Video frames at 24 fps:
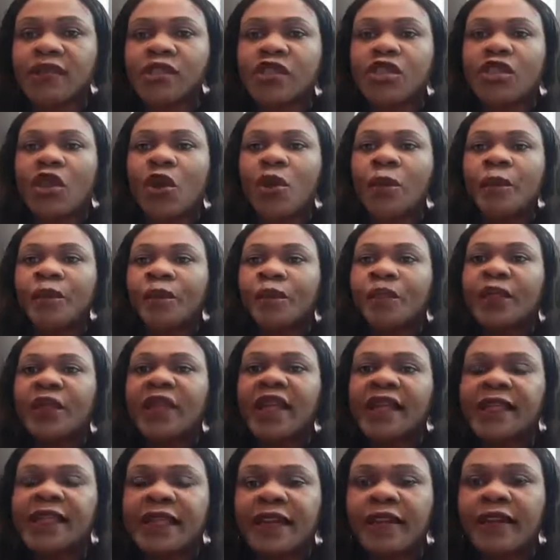So
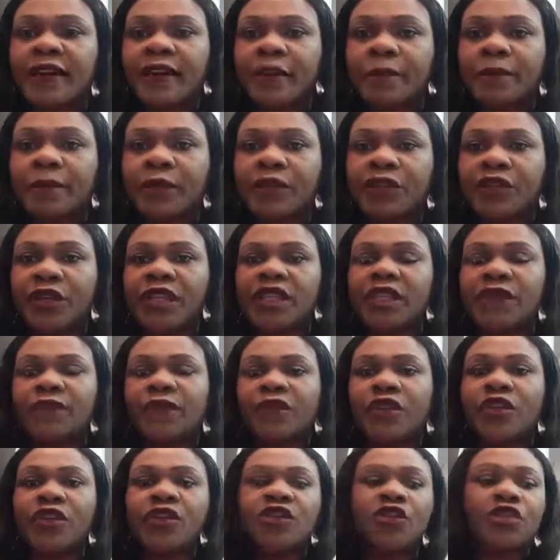this is a great opportunity for
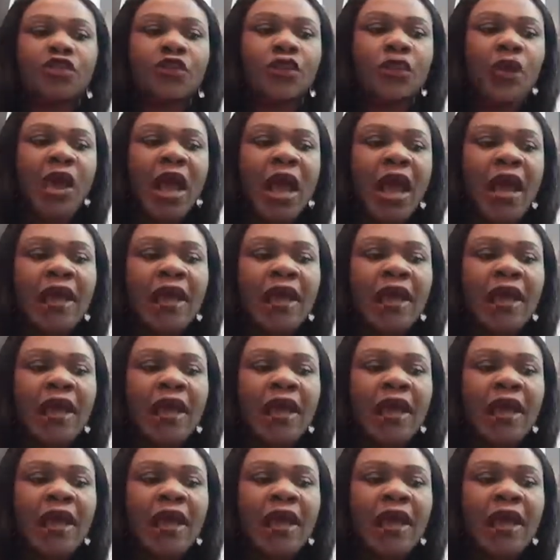you to